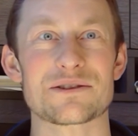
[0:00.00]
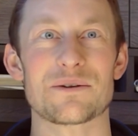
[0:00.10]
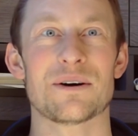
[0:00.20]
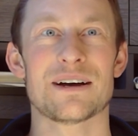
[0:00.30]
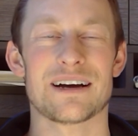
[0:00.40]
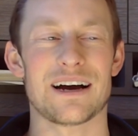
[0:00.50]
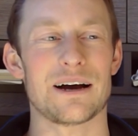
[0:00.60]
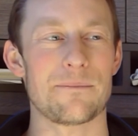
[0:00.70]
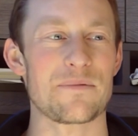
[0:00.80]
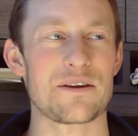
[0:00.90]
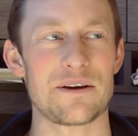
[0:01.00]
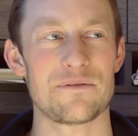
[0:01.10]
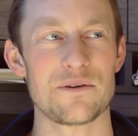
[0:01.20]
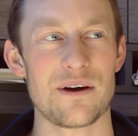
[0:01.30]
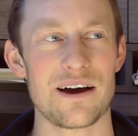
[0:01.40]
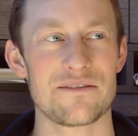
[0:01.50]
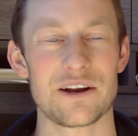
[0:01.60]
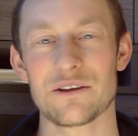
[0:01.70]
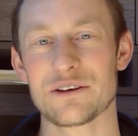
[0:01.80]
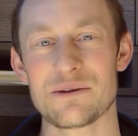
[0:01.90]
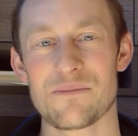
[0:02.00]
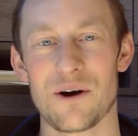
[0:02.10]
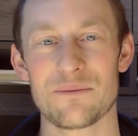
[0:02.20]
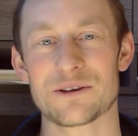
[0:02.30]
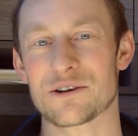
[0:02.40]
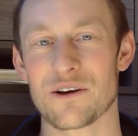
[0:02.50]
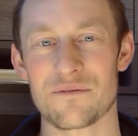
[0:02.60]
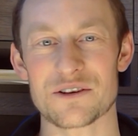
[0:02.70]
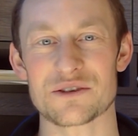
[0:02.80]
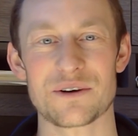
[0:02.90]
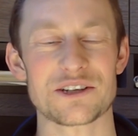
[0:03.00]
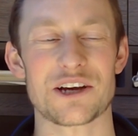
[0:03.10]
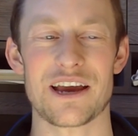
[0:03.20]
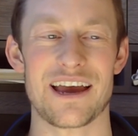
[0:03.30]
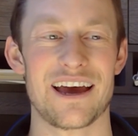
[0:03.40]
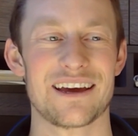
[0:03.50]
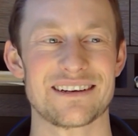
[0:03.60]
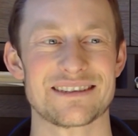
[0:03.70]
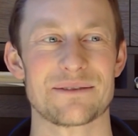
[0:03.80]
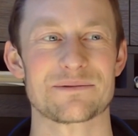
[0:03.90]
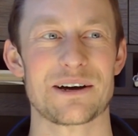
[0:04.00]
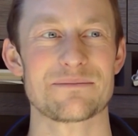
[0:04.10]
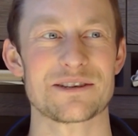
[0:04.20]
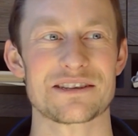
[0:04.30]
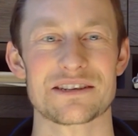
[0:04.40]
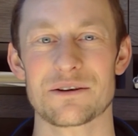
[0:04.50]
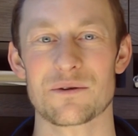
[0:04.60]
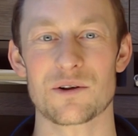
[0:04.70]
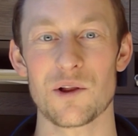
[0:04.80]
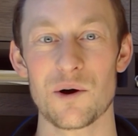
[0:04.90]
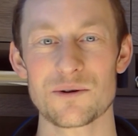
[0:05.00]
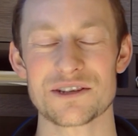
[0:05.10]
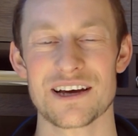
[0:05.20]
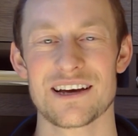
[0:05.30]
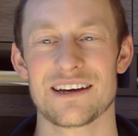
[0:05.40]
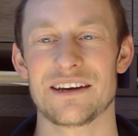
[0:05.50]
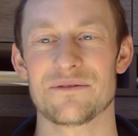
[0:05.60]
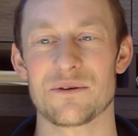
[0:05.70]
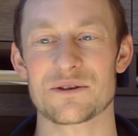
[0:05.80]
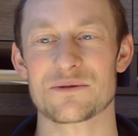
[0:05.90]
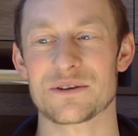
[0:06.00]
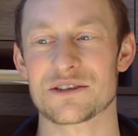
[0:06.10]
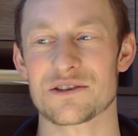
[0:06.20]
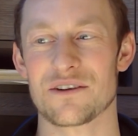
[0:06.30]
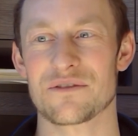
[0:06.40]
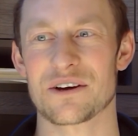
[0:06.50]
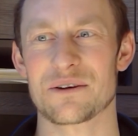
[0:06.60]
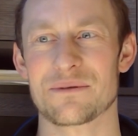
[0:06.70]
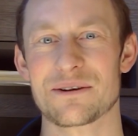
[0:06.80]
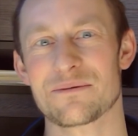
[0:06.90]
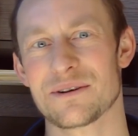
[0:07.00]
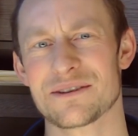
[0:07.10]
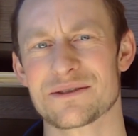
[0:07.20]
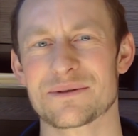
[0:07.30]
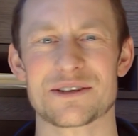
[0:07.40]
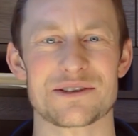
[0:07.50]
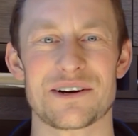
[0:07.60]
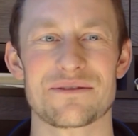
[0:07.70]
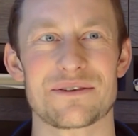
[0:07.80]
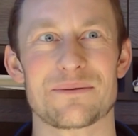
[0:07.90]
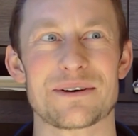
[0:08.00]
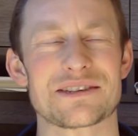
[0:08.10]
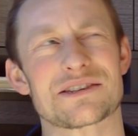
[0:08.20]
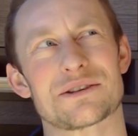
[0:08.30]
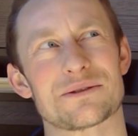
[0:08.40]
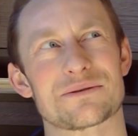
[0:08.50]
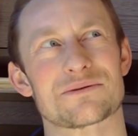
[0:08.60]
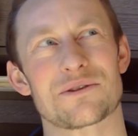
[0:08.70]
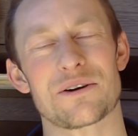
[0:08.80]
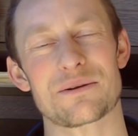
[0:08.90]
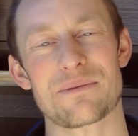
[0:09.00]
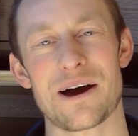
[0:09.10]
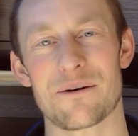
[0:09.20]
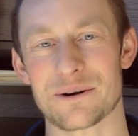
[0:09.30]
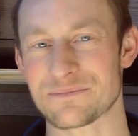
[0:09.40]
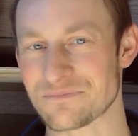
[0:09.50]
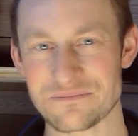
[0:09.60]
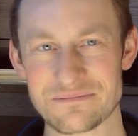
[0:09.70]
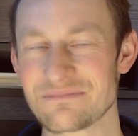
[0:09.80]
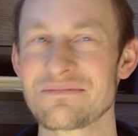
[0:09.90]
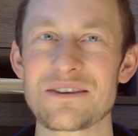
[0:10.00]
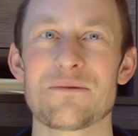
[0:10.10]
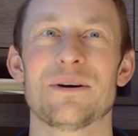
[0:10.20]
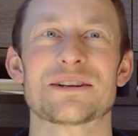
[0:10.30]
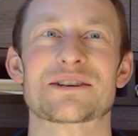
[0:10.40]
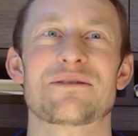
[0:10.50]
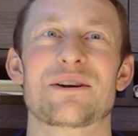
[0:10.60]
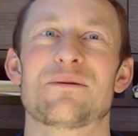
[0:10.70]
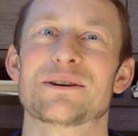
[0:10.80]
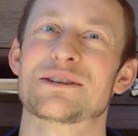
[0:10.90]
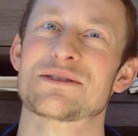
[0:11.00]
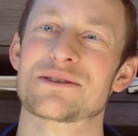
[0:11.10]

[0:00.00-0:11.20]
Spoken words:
So if you have an LED bulb, you turn off the switch, and sometimes it still glows even though the switch is off. You're kind of wondering, well, the switch is off, you know, why is it still drawing power? Well, that's a great question.